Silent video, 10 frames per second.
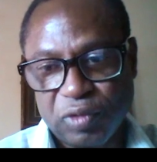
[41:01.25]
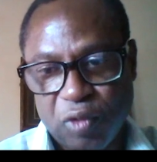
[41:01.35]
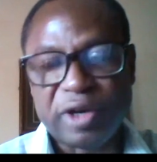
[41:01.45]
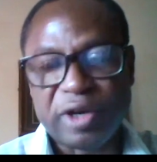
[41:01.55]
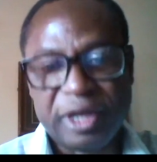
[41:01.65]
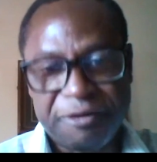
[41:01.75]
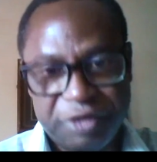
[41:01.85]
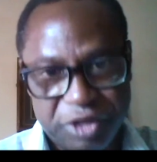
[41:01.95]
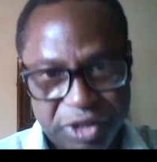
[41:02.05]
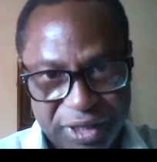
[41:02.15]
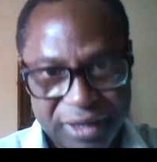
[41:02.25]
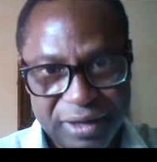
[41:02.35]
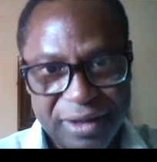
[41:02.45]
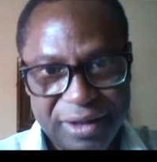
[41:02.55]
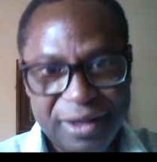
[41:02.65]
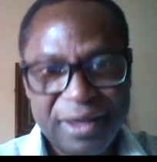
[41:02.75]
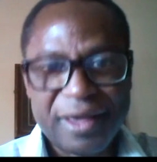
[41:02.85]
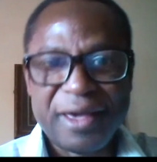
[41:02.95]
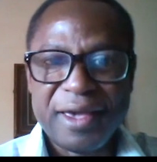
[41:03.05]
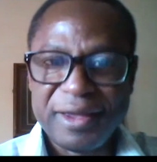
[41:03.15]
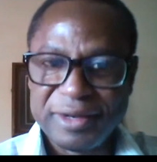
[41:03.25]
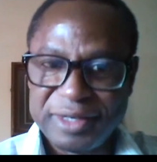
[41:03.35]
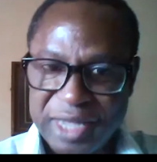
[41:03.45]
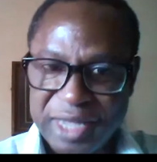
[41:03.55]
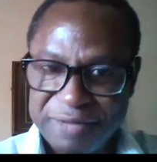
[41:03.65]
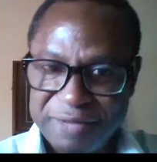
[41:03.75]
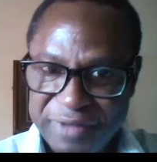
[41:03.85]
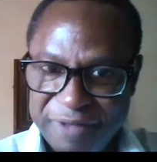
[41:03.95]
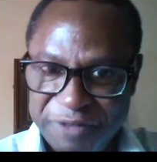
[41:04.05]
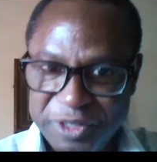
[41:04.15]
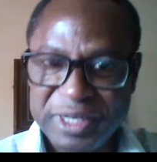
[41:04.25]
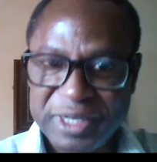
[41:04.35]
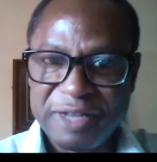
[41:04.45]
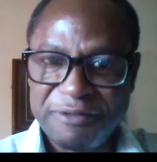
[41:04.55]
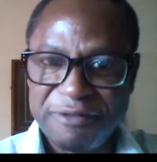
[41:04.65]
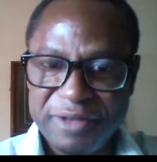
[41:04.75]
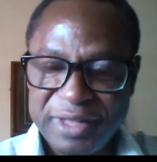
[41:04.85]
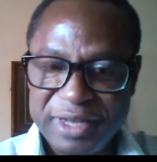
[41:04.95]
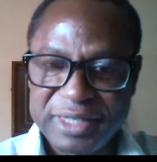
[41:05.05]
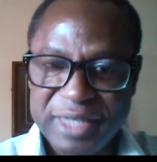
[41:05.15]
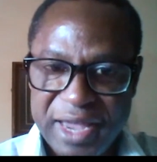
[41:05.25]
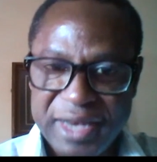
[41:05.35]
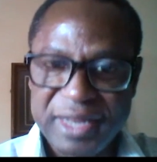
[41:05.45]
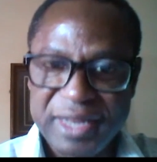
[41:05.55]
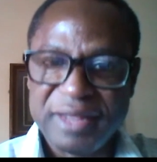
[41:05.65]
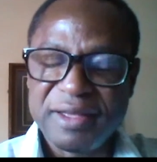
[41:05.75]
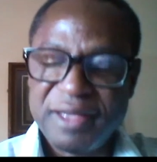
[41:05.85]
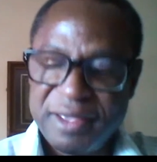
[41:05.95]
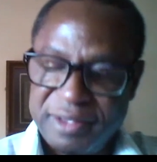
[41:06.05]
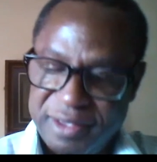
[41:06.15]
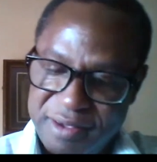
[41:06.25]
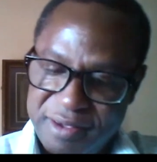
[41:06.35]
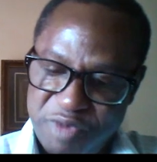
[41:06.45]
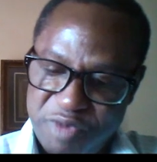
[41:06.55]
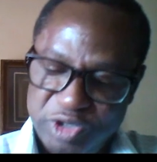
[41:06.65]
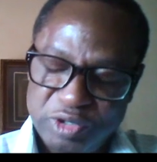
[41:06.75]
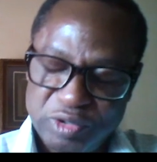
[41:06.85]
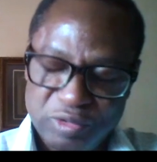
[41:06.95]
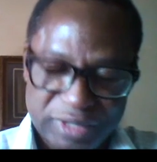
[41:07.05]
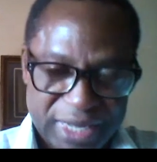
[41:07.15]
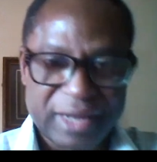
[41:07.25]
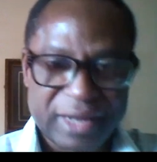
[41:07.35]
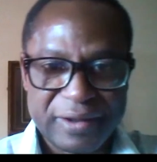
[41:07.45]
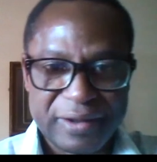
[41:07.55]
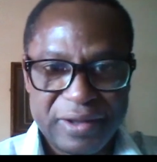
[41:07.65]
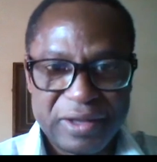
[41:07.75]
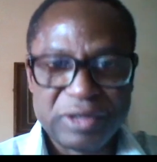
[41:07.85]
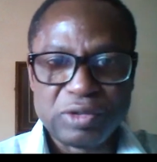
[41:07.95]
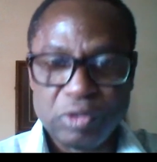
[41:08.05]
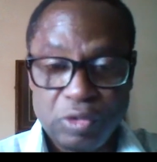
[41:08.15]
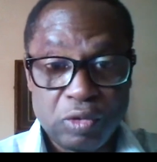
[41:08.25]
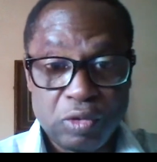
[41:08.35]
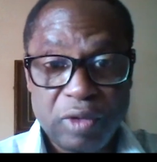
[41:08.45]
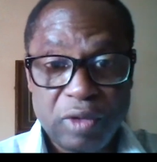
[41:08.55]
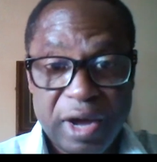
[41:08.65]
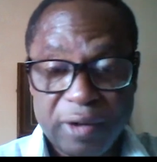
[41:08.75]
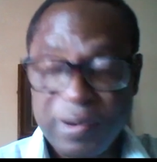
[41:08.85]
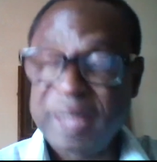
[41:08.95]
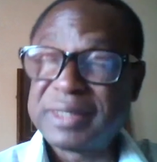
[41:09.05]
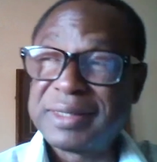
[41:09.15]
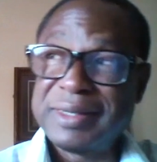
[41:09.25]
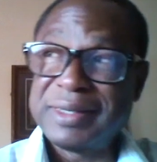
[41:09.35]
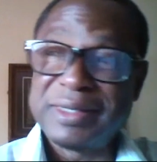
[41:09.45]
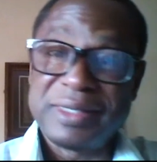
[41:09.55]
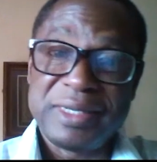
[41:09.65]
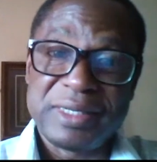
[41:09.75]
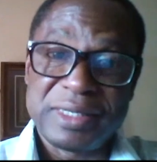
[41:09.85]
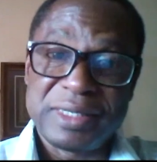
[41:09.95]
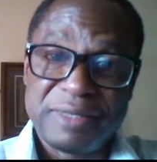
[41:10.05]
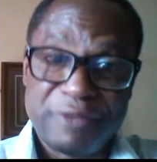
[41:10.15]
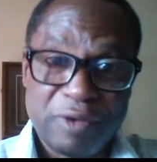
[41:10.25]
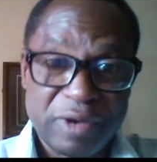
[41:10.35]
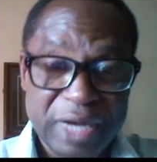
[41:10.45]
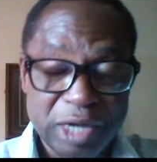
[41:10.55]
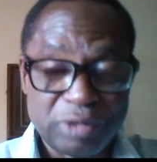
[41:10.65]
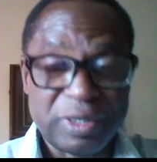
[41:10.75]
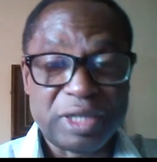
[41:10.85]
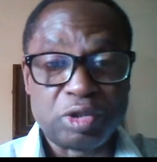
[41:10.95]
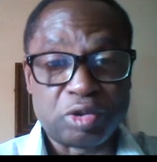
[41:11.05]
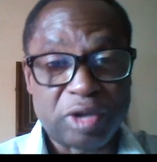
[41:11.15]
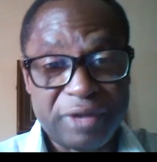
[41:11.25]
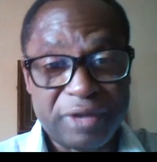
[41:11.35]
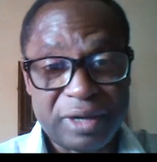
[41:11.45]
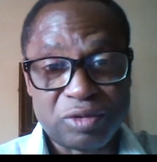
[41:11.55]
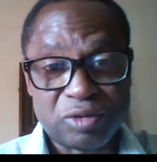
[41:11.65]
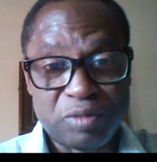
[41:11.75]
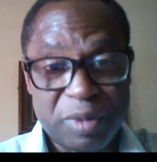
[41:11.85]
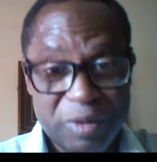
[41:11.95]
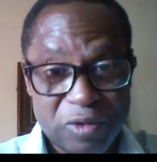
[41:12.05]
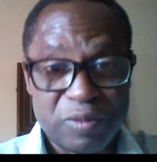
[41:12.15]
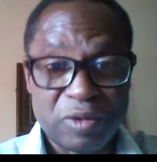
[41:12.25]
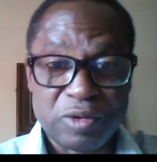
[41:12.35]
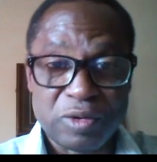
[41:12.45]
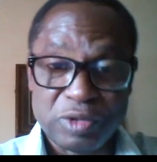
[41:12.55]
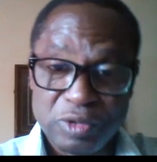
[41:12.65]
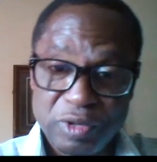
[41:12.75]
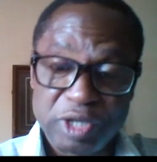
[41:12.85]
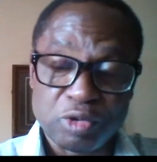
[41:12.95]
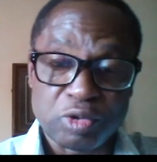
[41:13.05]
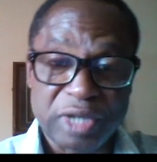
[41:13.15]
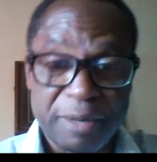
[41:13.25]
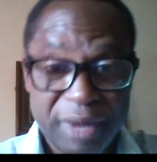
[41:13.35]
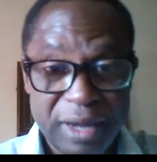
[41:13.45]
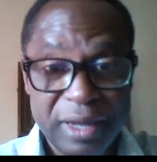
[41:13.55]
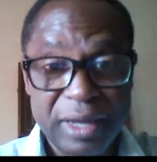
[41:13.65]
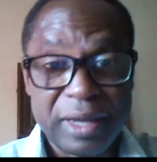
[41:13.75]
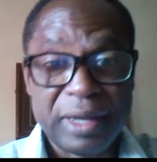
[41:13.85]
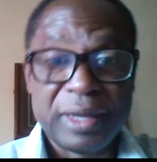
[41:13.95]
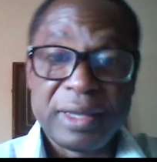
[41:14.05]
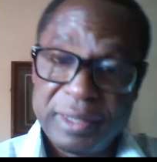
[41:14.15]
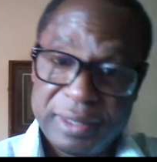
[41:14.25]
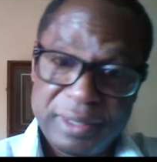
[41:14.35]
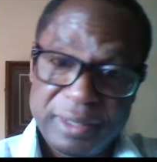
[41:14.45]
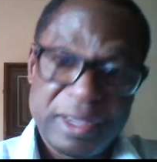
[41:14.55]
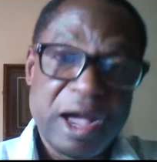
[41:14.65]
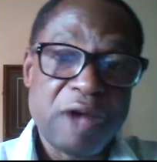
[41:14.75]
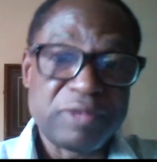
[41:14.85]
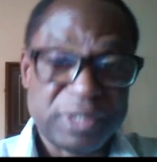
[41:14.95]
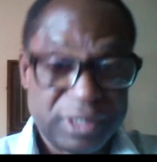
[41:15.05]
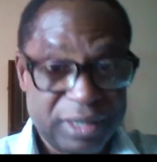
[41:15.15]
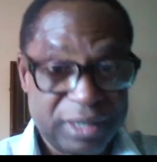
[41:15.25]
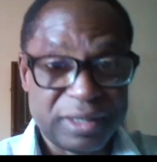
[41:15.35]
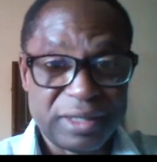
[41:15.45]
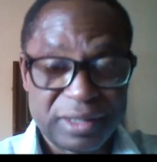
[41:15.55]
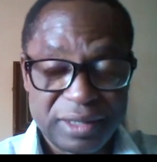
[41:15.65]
call their physician and discuss with their physician if there is any measure to take. So you are right. Is difficult actually to travel to Bamako because you know the Sotrama. How this